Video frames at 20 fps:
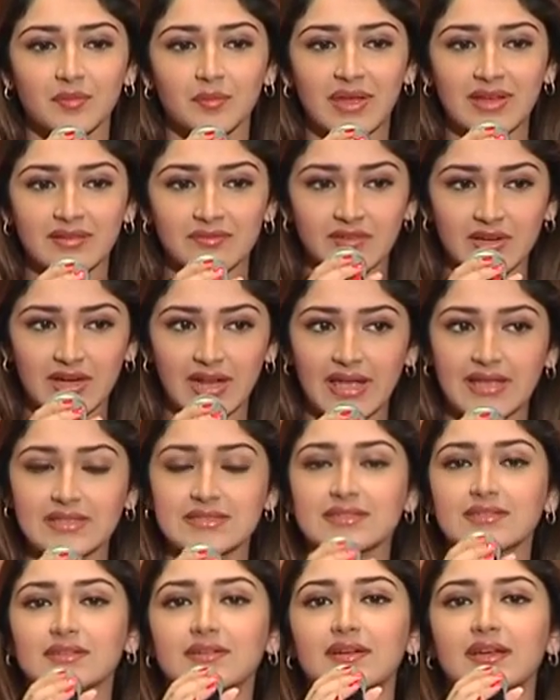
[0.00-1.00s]
When Vinayak
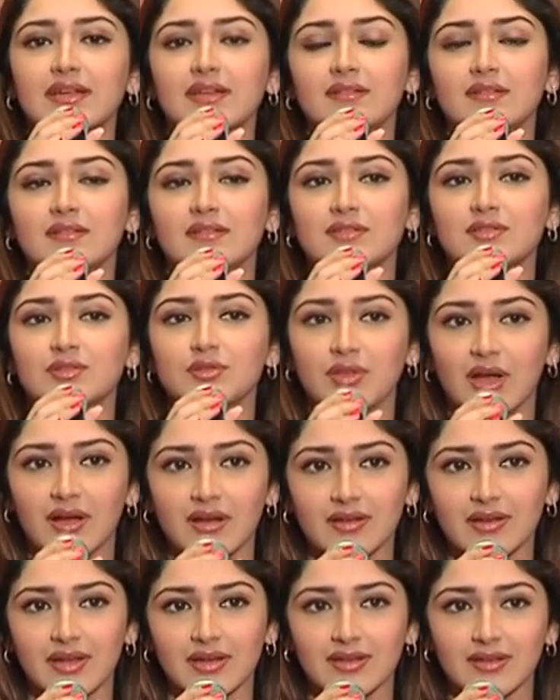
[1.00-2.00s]
sir and
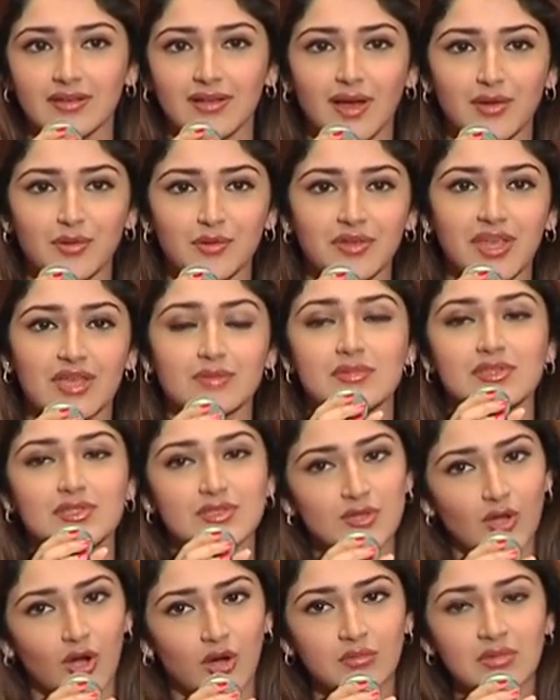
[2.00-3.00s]
Sudhakar Reddy Karu came
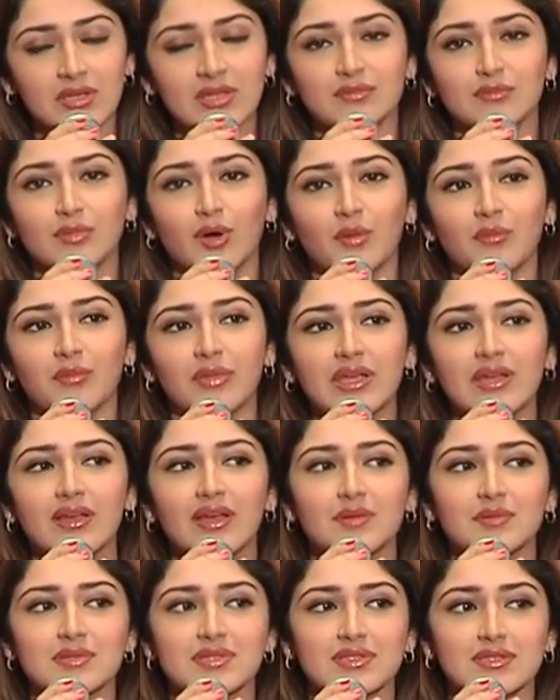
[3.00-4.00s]
and saw me in Bombay,
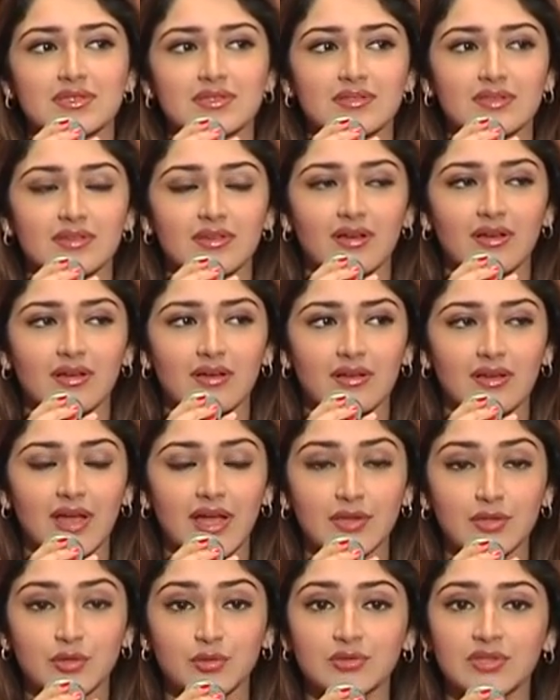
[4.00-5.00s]

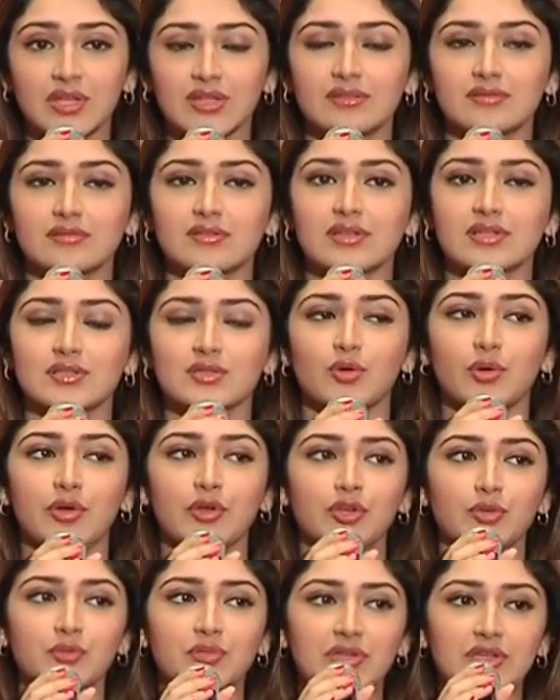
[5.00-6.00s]
I knew that it's
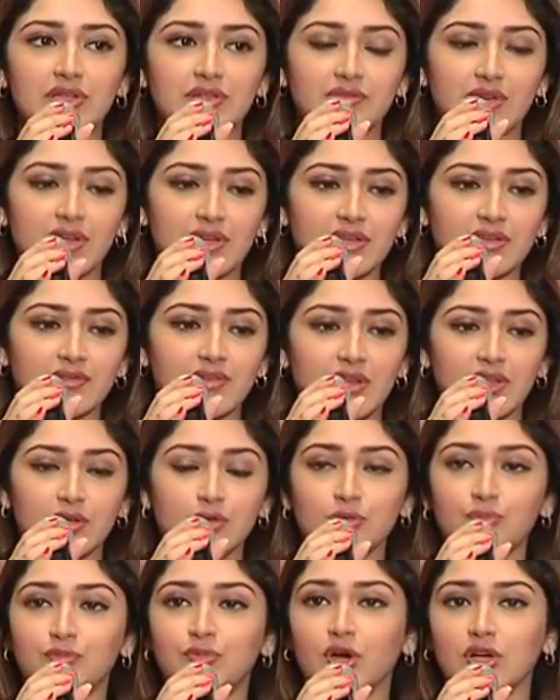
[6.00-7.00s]
going to be a very, very
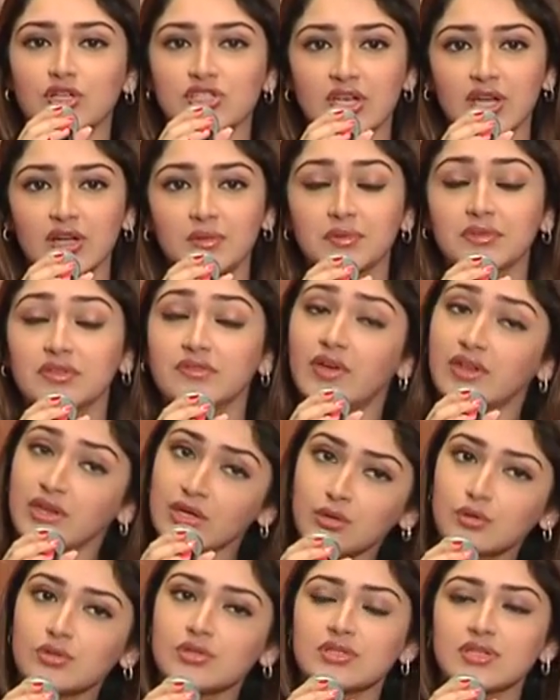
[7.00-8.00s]
good project with a
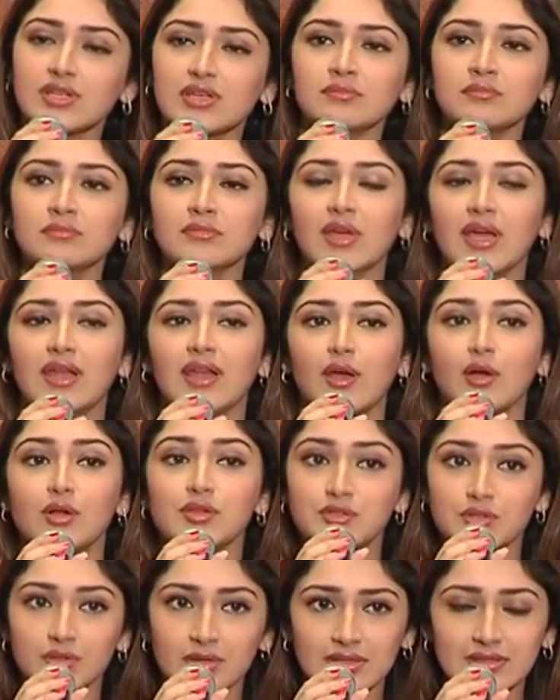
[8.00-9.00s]
very good team. And I
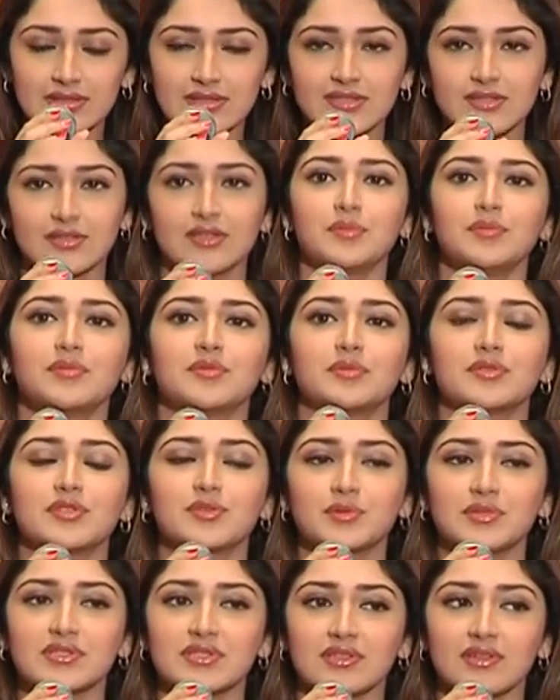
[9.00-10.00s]
also heard the script,
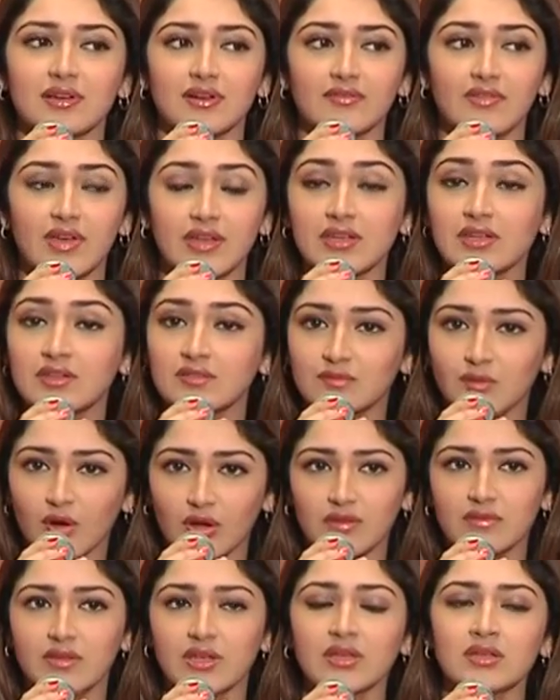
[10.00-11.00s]
which was very
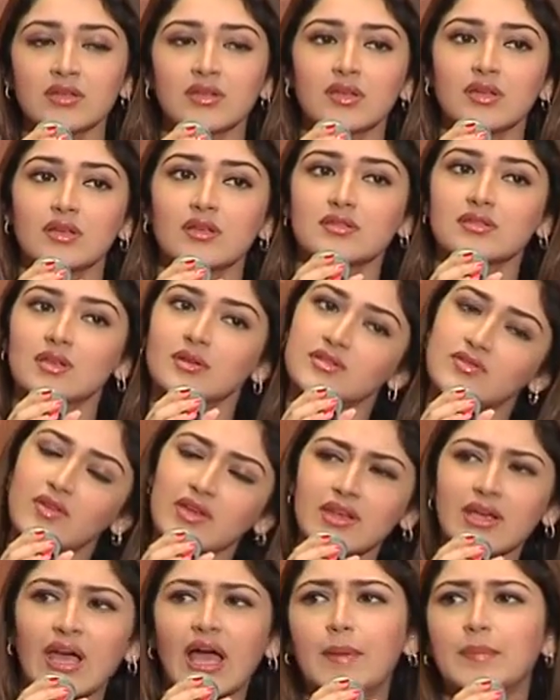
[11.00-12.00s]
involving. So I was
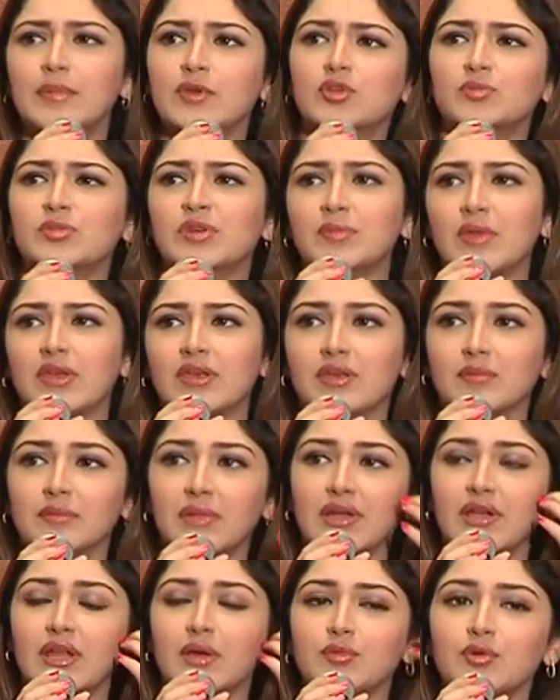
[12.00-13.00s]
very happy to be making
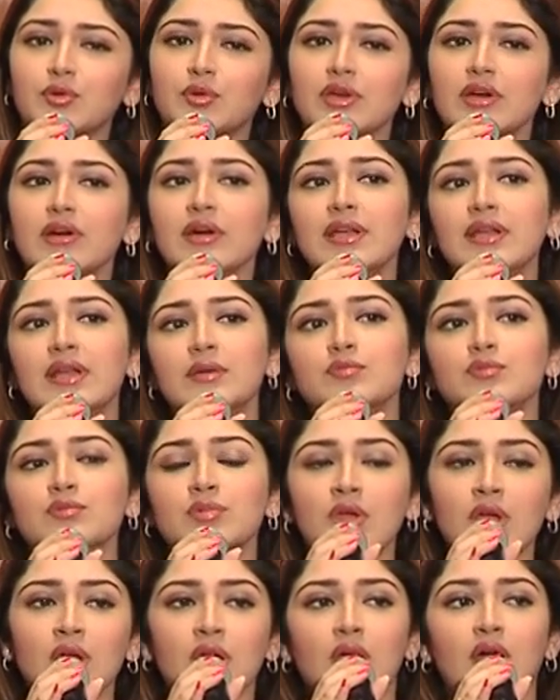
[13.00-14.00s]
my debut here. And
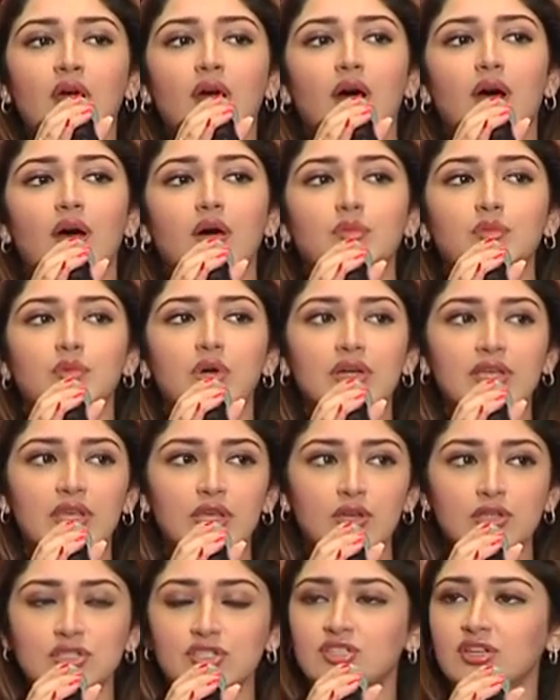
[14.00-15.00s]
I'm
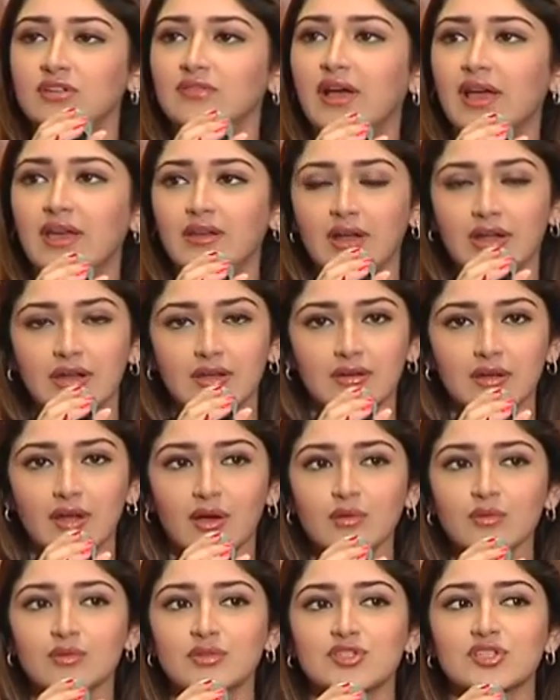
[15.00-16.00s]
working on Shivai right
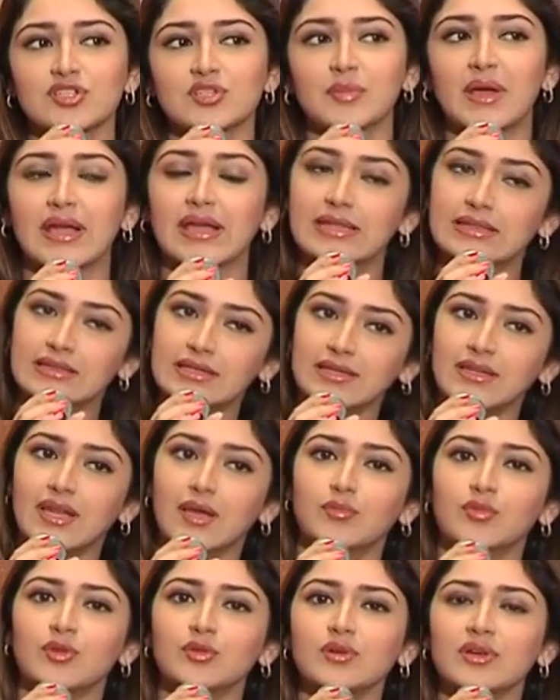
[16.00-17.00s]
now, which is my Hindi
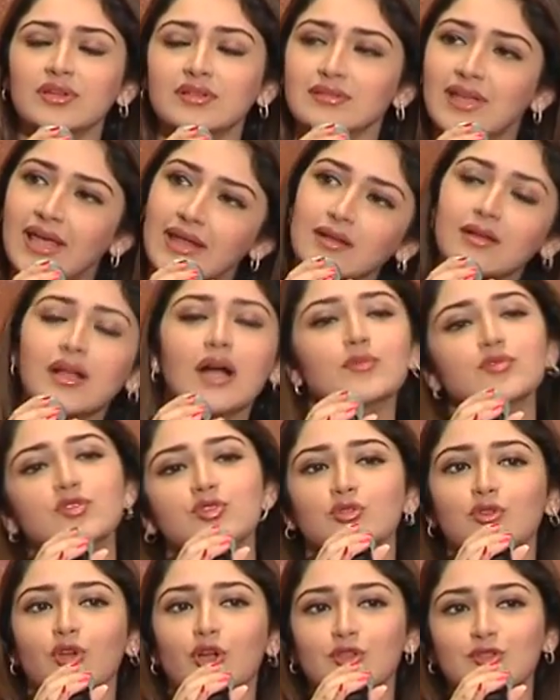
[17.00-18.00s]
debut, and that will come
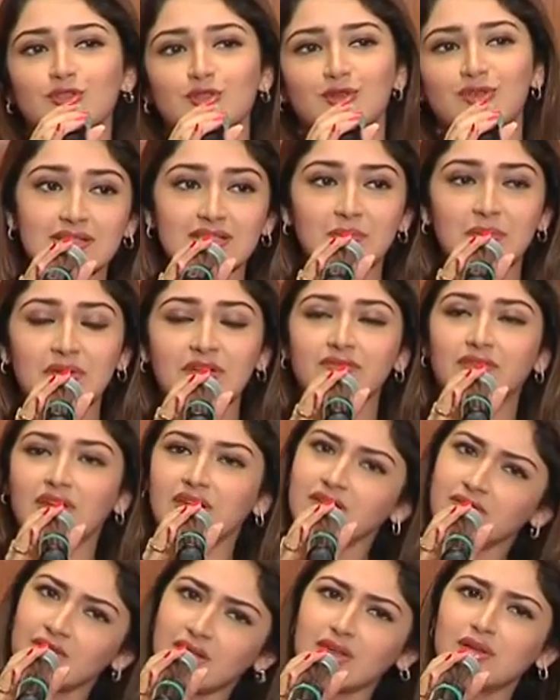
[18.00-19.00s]
soon also. He's been a
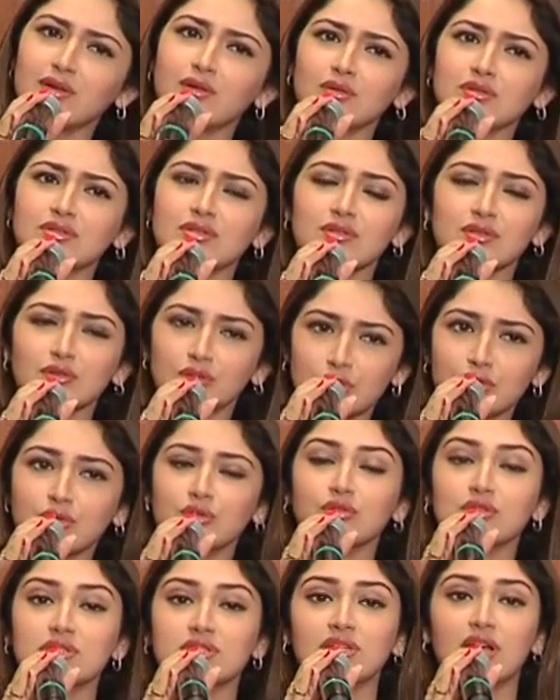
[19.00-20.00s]
very, very good
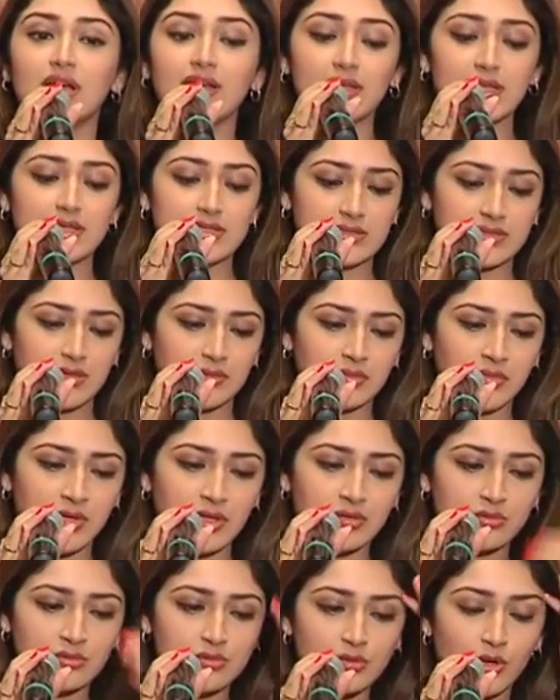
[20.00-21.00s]
co-star. He is
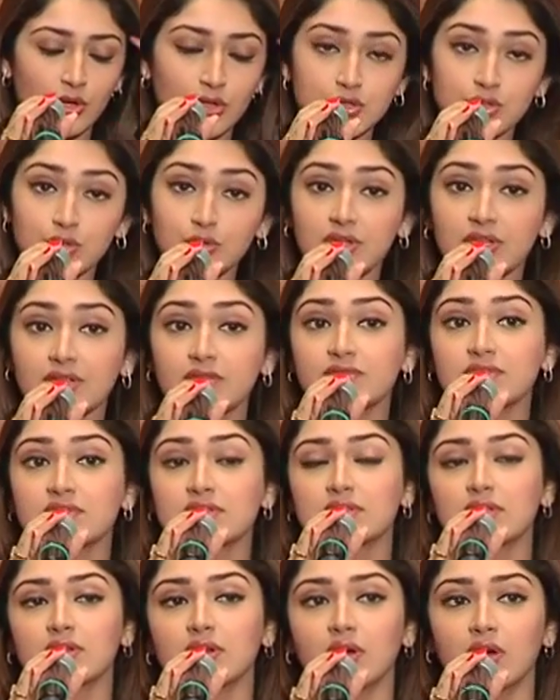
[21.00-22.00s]
someone who also
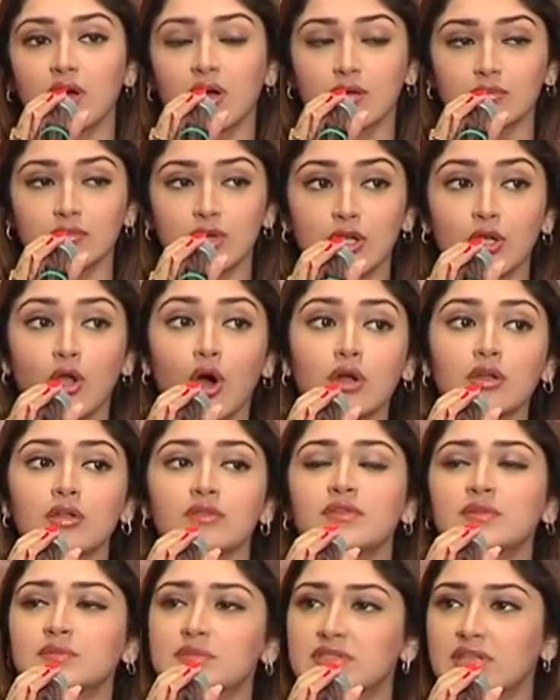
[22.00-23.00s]
gives a lot
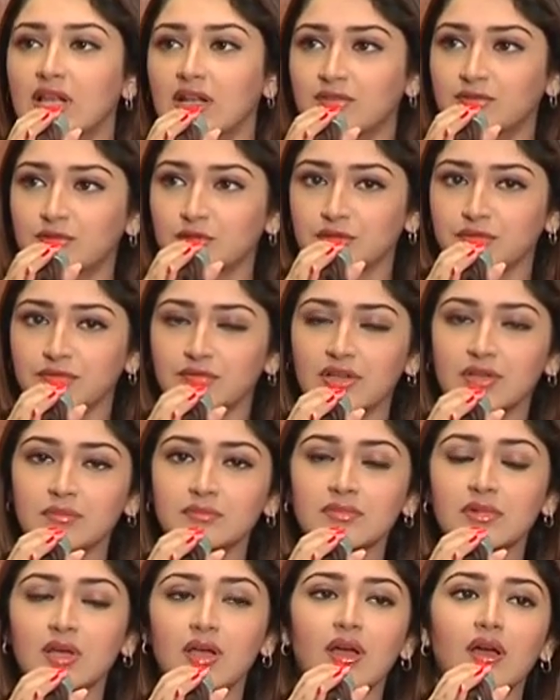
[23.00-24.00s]
of himself to the
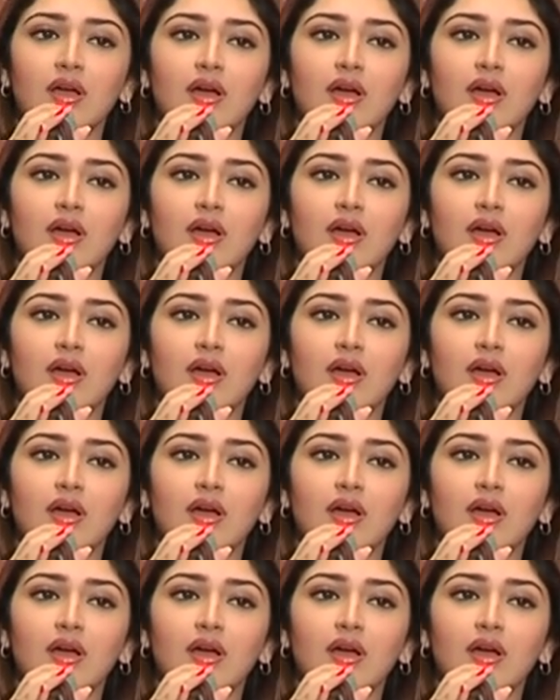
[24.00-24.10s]
film.